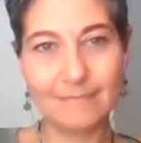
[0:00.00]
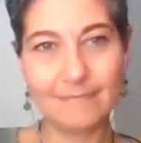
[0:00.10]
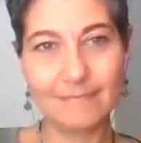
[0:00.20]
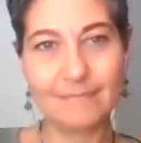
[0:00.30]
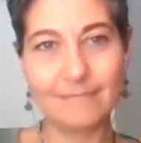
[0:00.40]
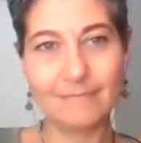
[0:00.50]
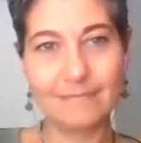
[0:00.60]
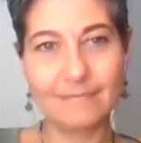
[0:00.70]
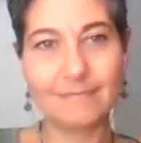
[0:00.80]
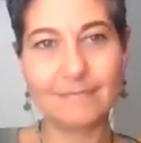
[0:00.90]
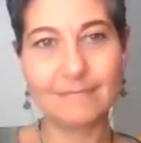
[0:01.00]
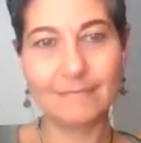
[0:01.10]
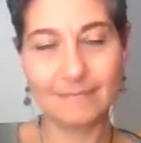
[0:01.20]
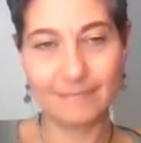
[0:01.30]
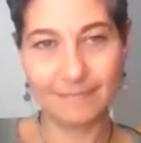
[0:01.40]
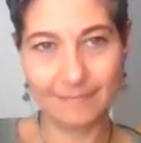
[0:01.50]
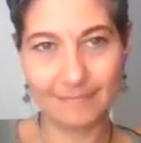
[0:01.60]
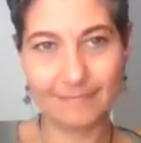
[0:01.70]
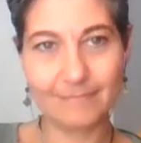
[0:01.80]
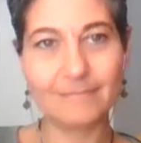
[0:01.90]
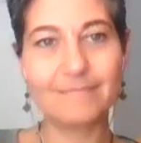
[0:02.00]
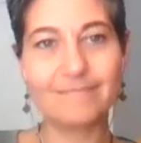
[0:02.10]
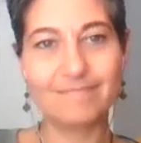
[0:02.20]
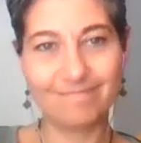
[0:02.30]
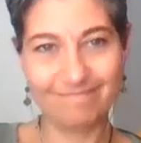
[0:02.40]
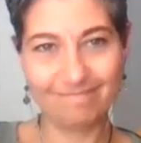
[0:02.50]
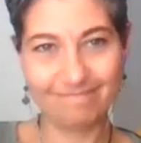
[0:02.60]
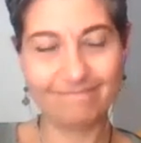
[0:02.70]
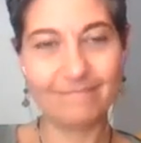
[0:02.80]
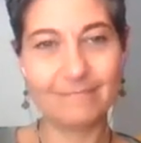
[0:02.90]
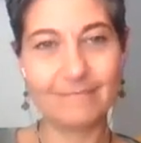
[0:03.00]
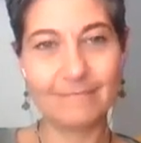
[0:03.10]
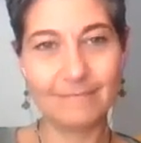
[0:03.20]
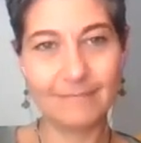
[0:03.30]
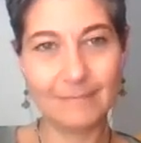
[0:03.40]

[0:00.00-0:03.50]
(silent)